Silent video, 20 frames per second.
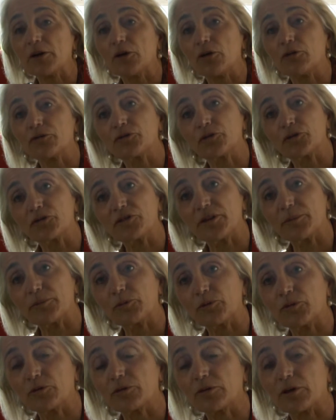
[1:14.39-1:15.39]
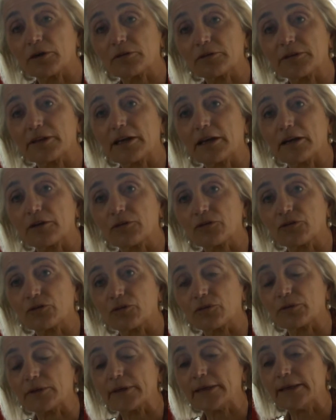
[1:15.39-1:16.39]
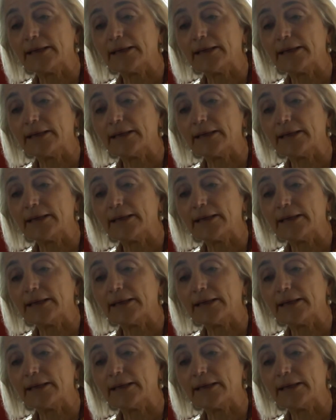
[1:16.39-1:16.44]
of Northampton County Council.